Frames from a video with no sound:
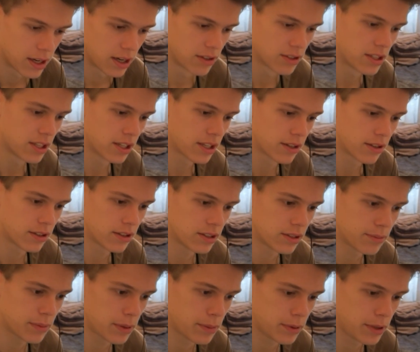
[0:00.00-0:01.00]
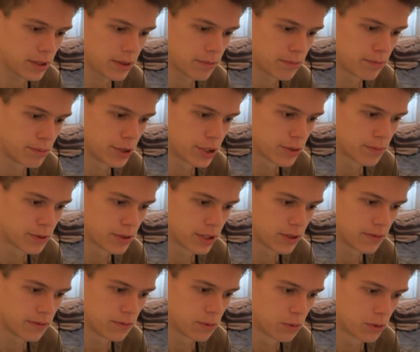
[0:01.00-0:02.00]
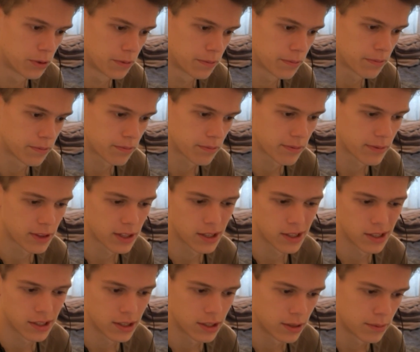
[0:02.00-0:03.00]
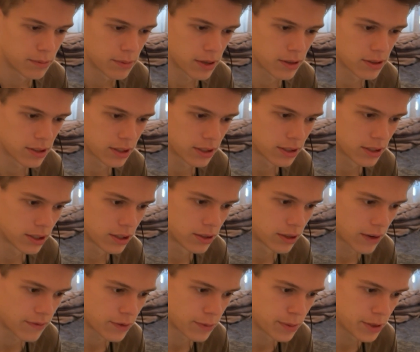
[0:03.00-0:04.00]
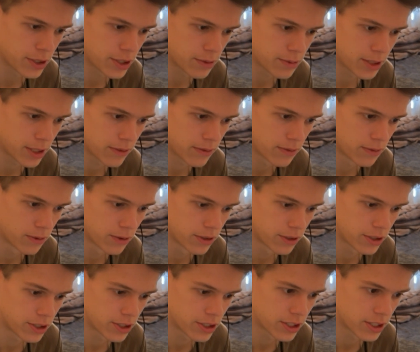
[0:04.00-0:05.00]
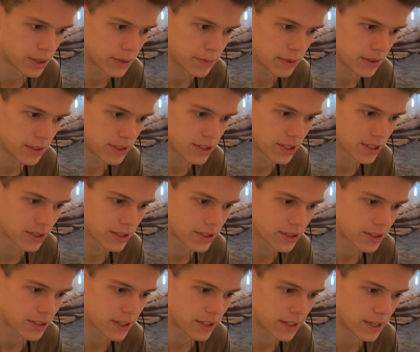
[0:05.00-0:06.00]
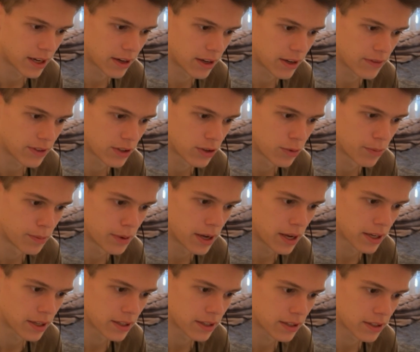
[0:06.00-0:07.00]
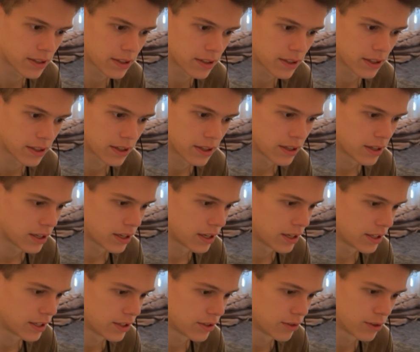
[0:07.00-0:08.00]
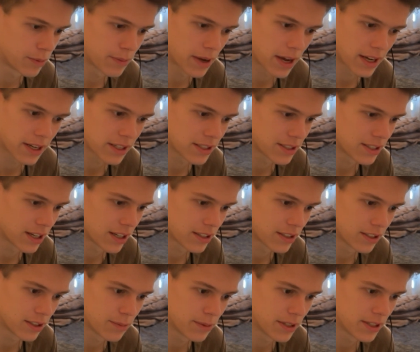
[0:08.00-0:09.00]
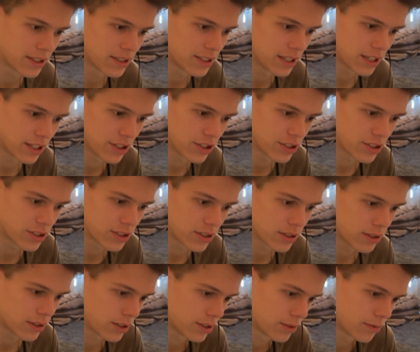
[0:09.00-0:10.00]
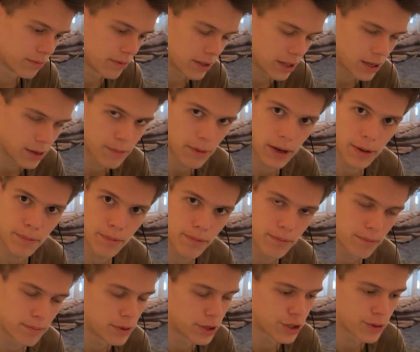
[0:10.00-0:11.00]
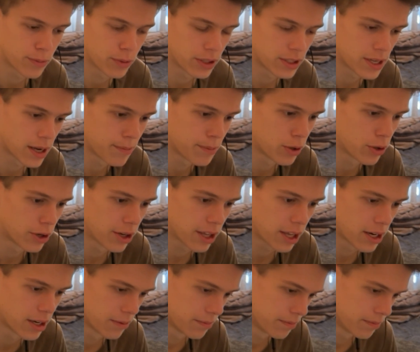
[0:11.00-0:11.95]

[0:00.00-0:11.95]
thinking, oh, maybe bishop c4, but I was like, no, after bishop c4, there's just knight b6, and now I have to go back, and going back is not good because he could just, hit my bishop with tempo again.